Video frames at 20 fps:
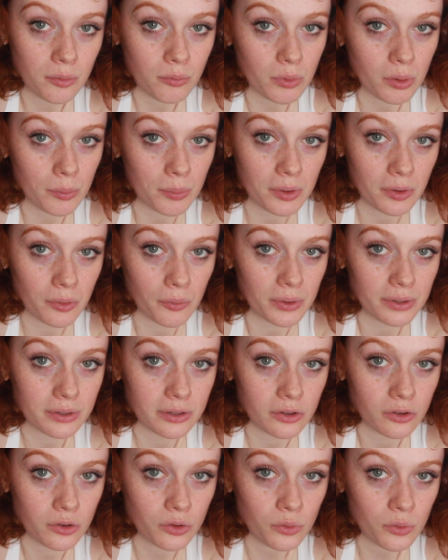What we're going
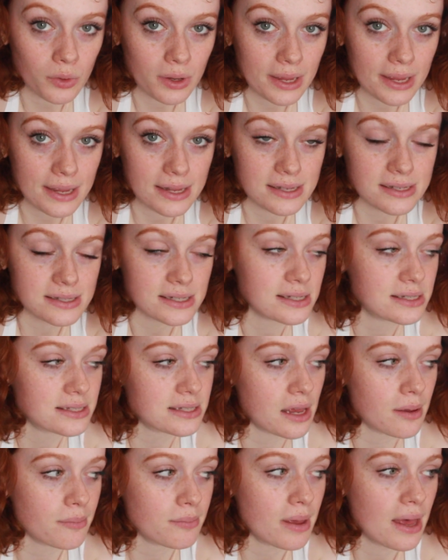to do is
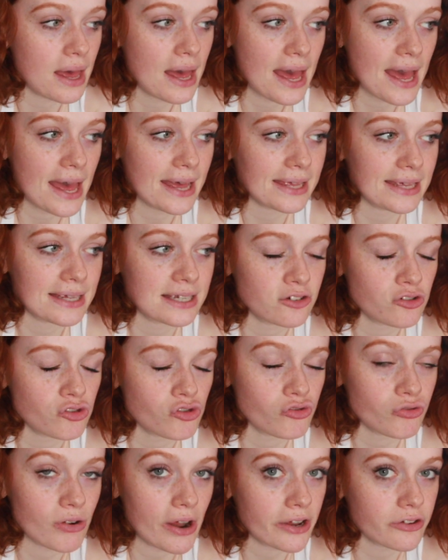some heckin'
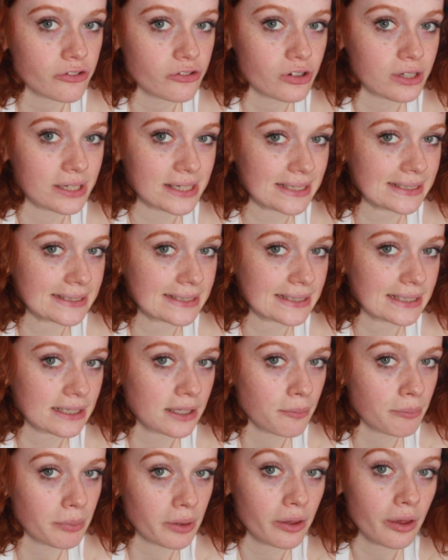trash
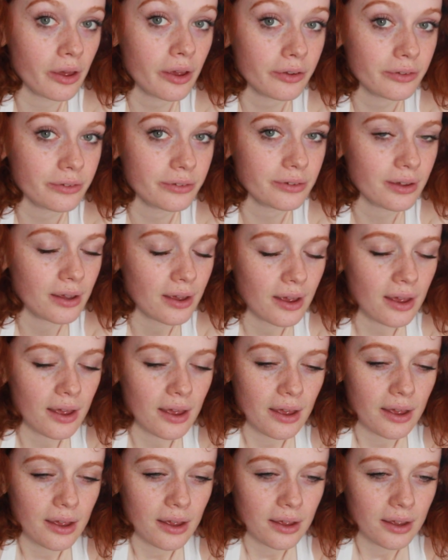cleaning because
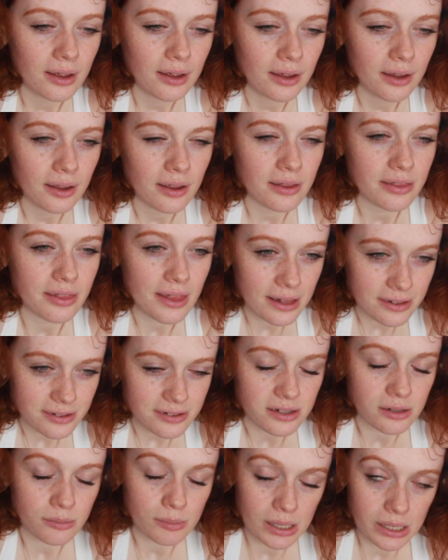
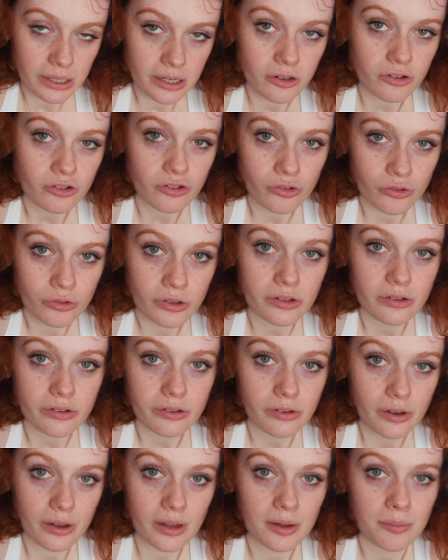that's the main issue
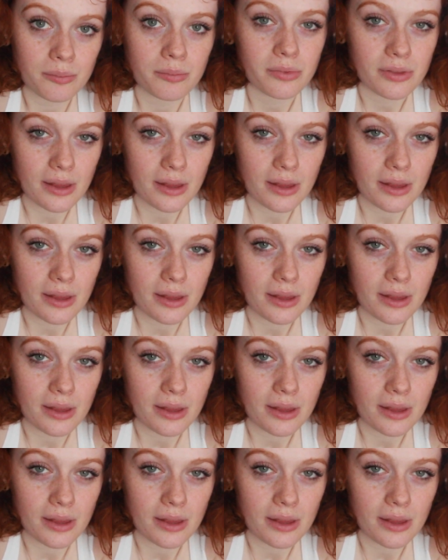this time.